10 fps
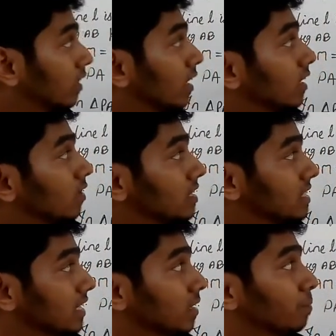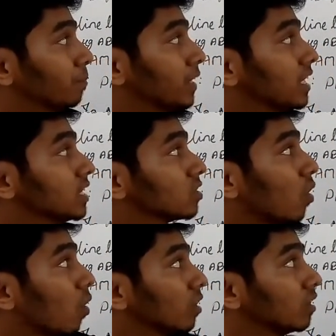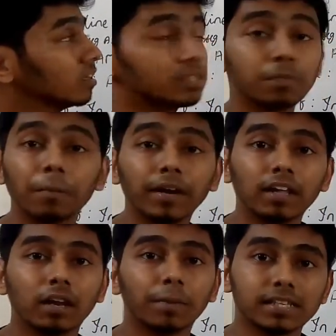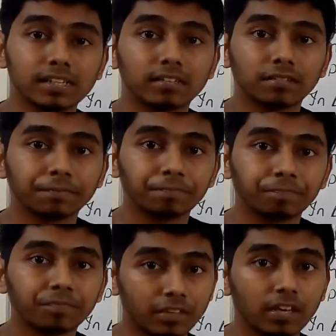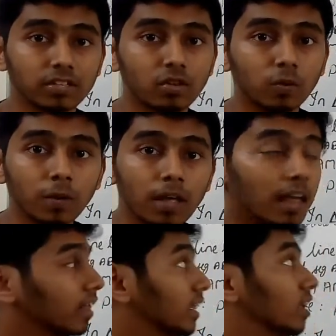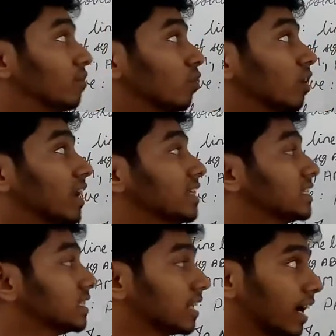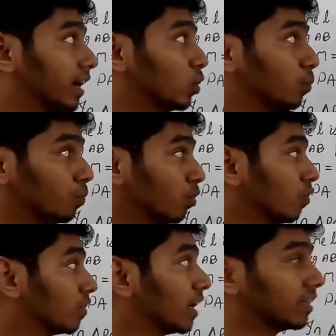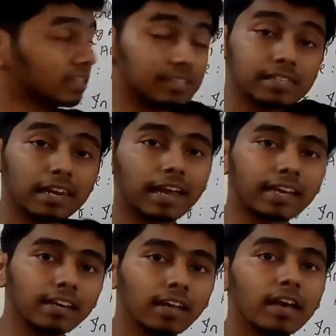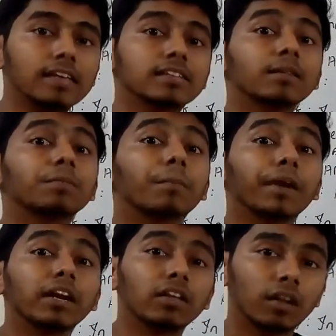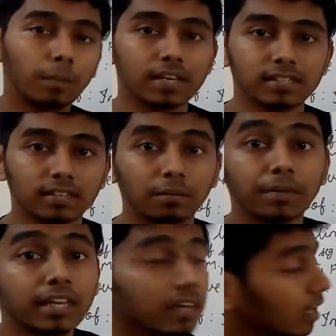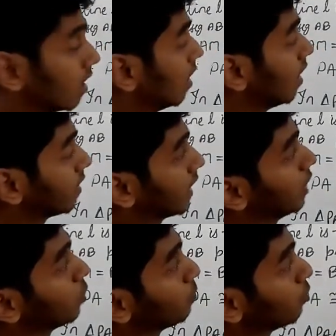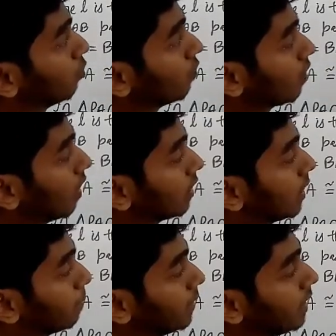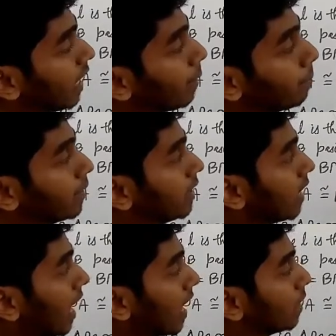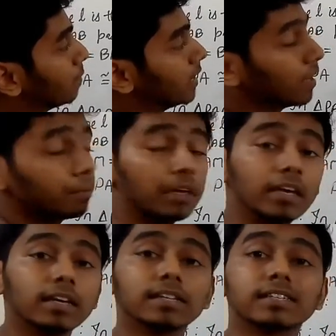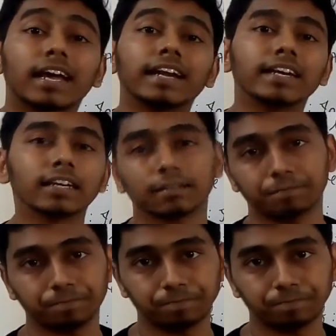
then you can see P is on this perpendicular bisector. Yes or no? Therefore, let's try to prove that this line is a perpendicular bisector, meaning try to prove that PMB and PMA is 90